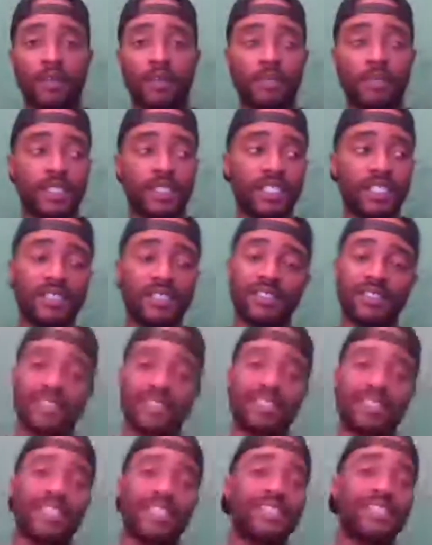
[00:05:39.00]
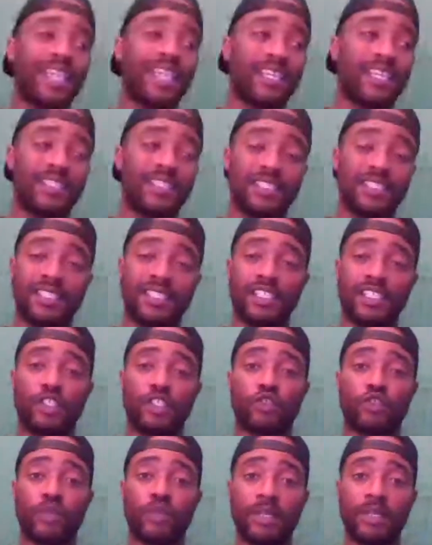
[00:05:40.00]
But these niggas, they take it to the
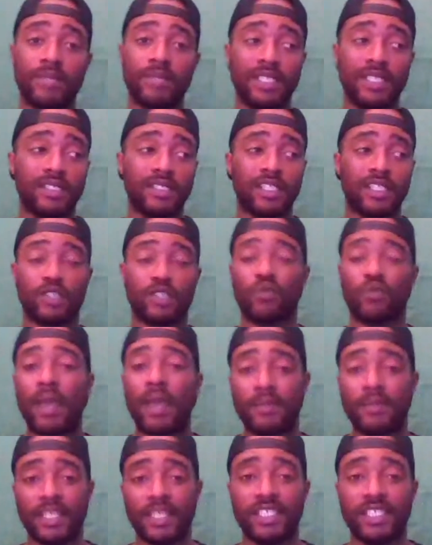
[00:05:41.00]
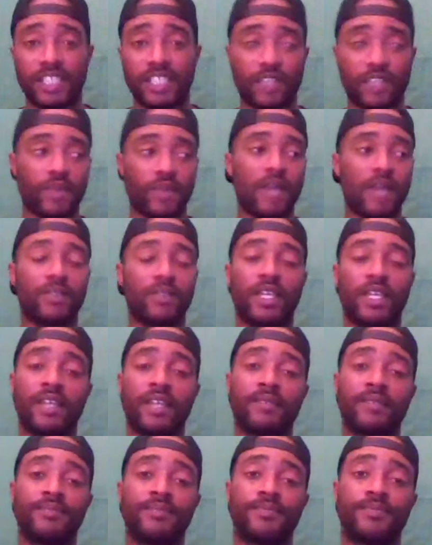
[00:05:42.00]
extreme. These niggas wiping each other out, gang.